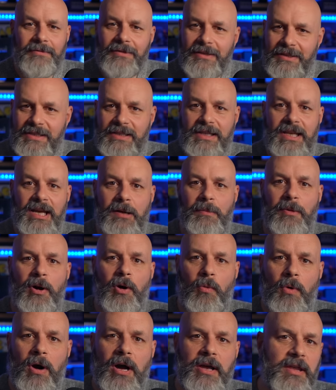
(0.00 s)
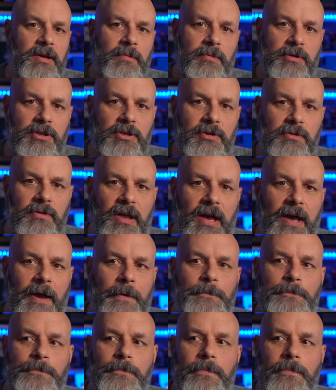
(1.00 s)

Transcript: Let's think about why they would do that.